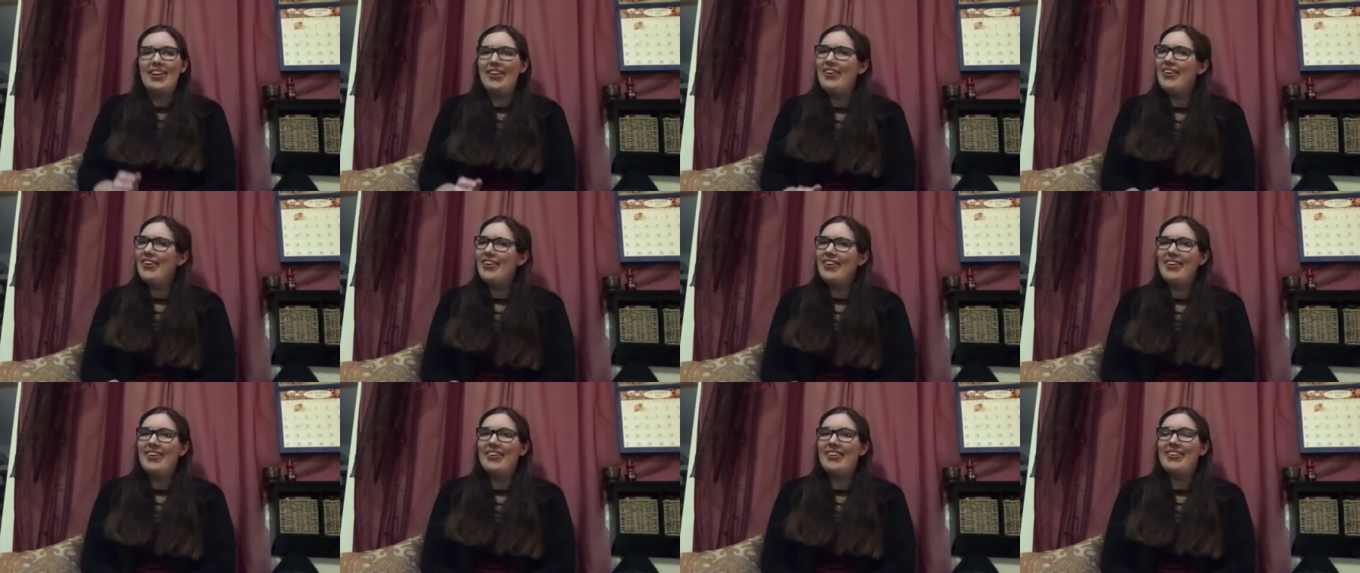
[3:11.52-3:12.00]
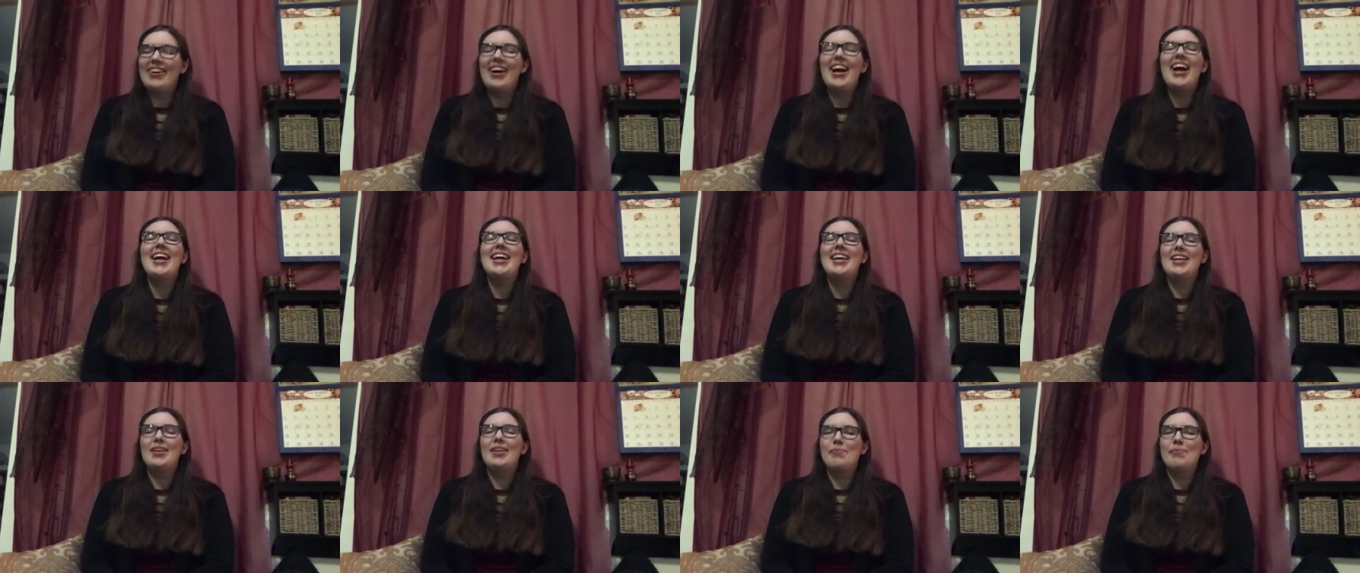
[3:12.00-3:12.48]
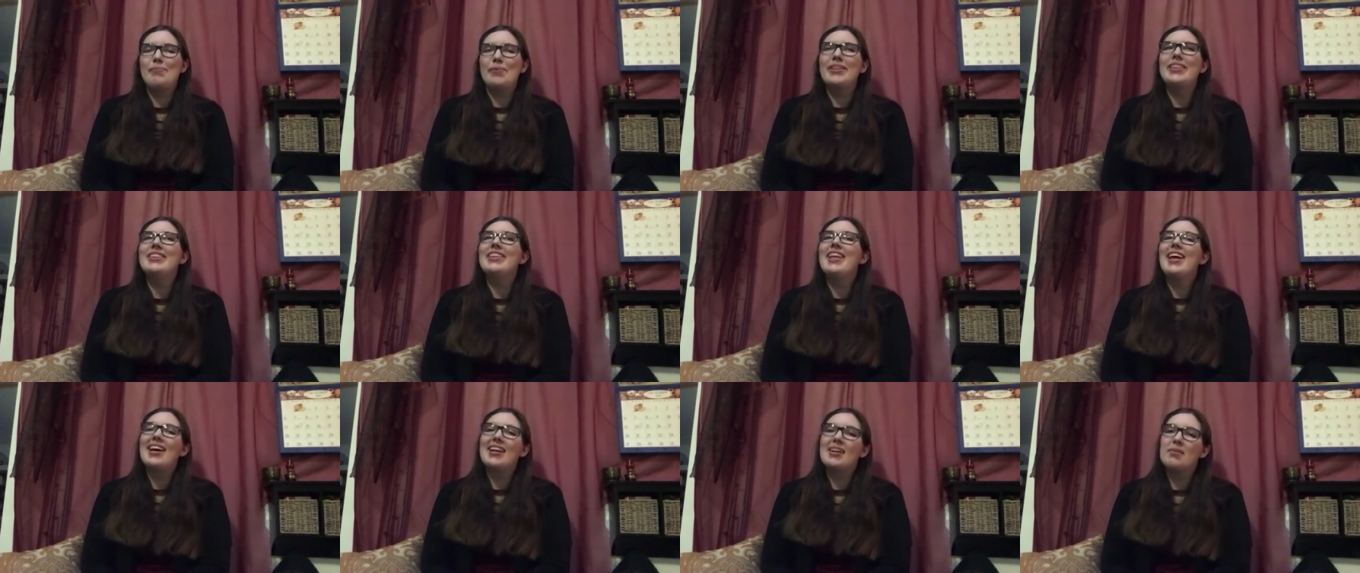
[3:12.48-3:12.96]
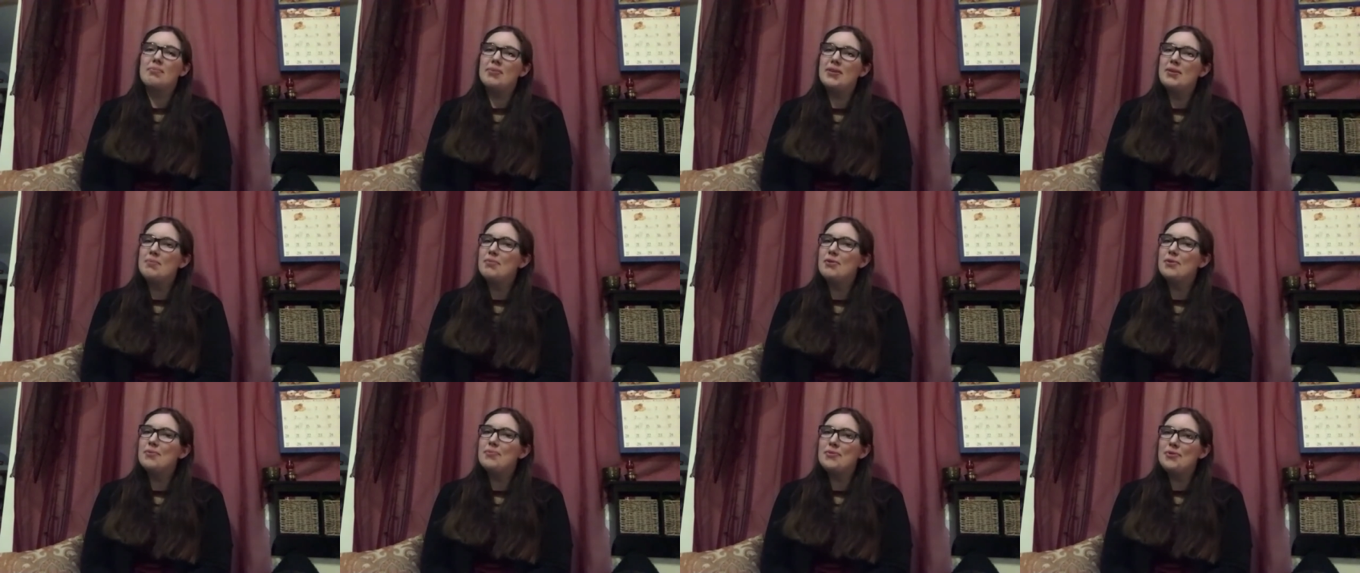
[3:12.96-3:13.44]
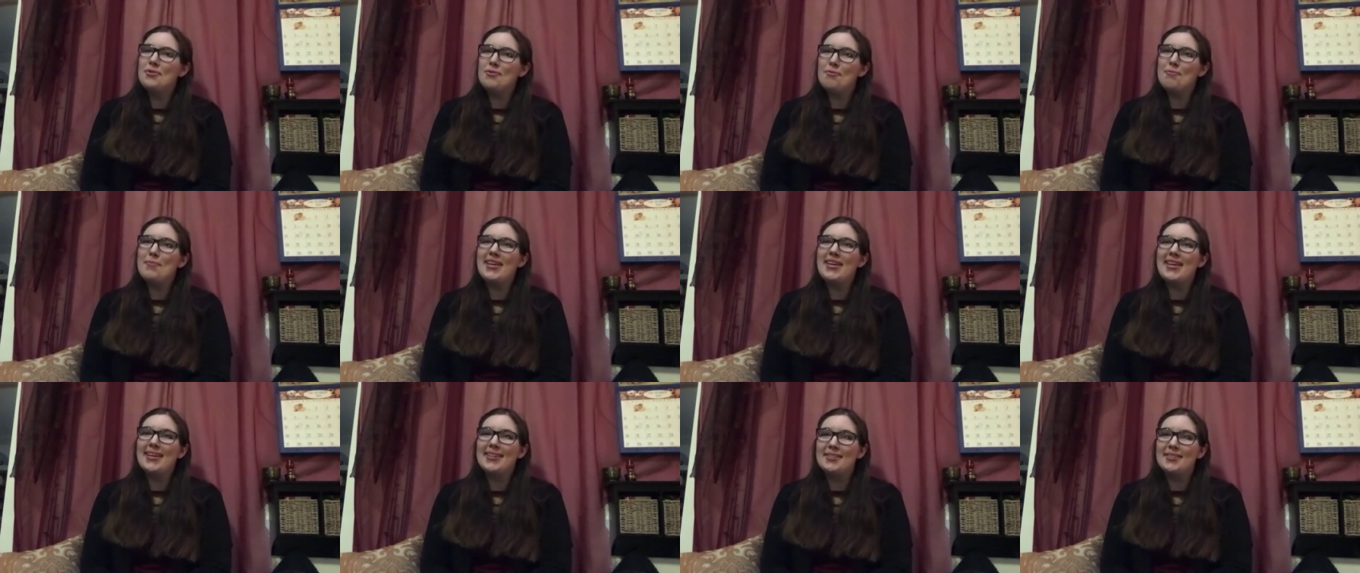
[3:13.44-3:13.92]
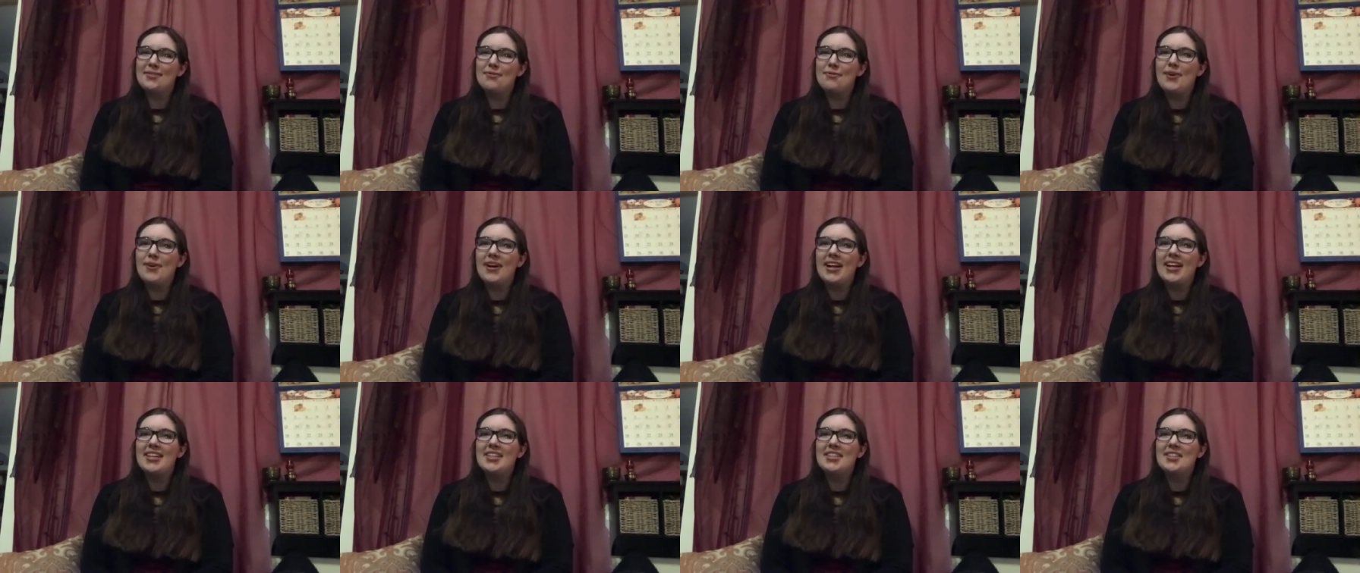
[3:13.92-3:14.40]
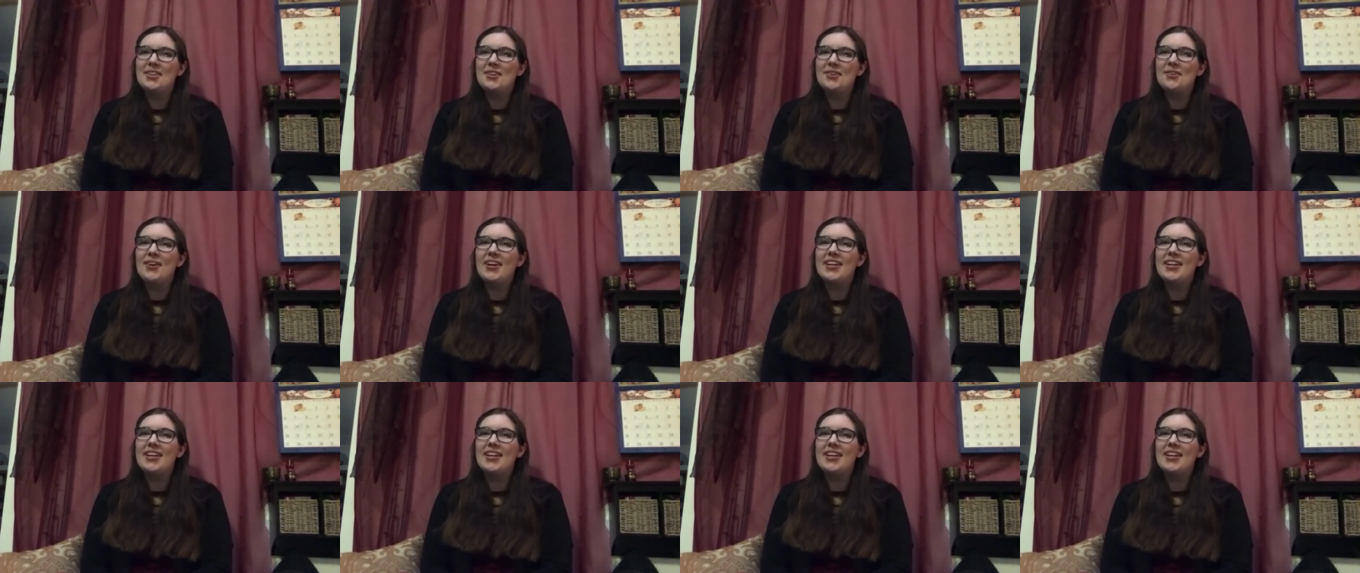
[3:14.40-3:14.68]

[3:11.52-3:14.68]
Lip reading: Oh, I help a lot of people move because of what I do.